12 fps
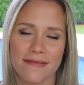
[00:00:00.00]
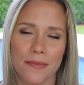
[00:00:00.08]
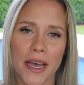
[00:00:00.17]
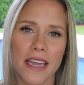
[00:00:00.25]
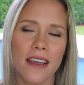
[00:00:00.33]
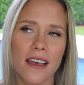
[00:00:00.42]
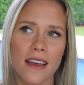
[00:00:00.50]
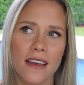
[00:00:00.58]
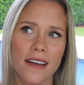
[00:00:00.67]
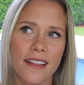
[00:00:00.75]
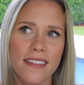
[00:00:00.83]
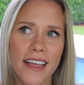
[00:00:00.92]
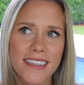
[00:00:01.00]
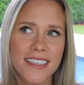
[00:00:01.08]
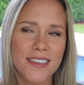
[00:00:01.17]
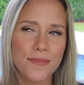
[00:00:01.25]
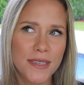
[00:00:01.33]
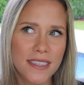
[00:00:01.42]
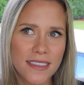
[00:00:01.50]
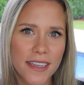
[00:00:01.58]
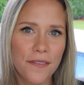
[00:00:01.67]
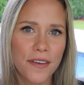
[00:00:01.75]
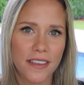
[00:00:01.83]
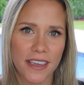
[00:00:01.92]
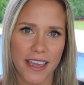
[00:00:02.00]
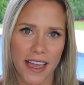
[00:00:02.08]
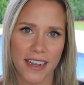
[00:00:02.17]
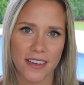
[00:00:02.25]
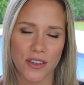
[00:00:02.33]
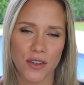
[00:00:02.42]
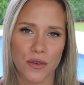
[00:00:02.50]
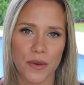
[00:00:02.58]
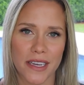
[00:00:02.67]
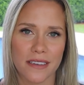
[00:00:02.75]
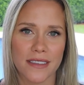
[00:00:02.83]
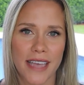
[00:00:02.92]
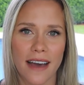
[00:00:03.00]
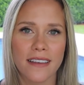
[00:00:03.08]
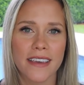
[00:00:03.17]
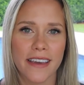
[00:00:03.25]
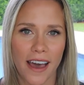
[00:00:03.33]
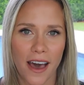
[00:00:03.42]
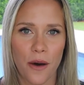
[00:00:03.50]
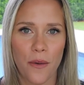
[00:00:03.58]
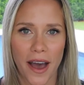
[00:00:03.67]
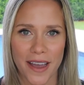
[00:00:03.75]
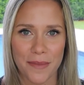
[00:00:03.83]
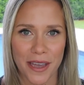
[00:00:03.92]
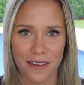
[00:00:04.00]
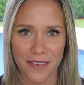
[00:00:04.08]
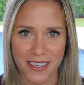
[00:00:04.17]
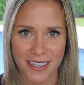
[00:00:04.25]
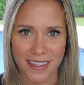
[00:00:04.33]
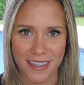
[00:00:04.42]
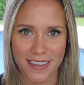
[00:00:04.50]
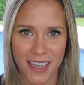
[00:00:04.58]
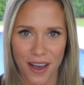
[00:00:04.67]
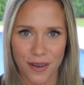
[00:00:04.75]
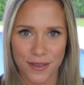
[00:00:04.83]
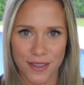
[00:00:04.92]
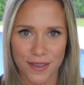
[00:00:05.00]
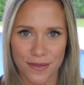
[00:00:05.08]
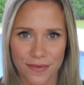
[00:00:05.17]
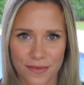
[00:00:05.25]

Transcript: But let's specifically get into exactly how I manifested this house.